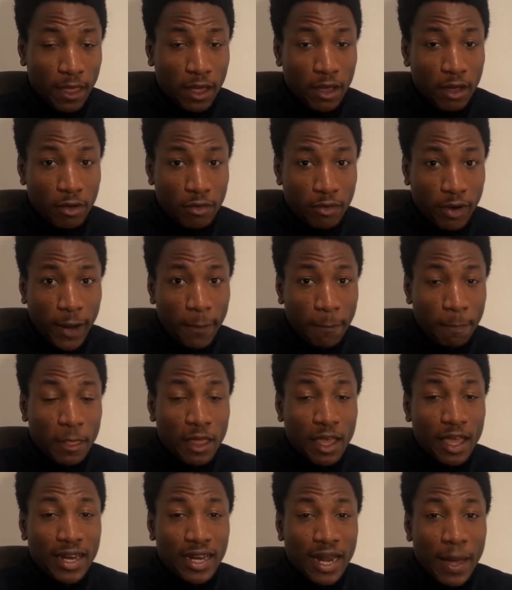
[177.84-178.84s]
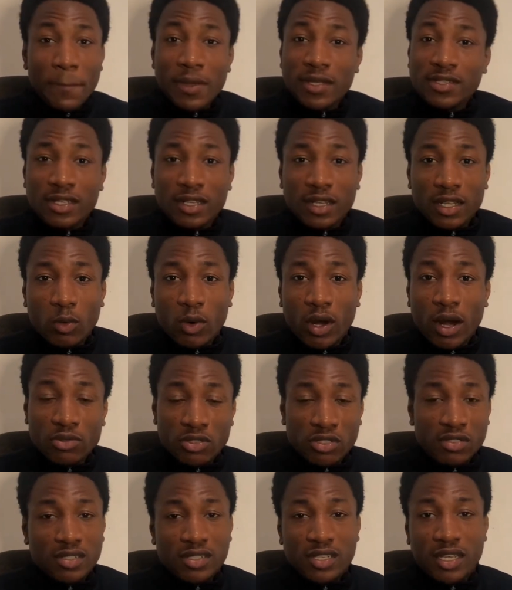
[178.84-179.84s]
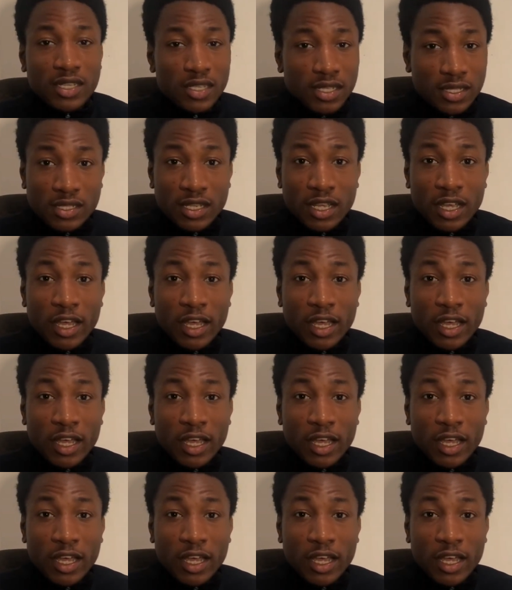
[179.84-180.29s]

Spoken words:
Right? Now, basically, what I'm trying to say is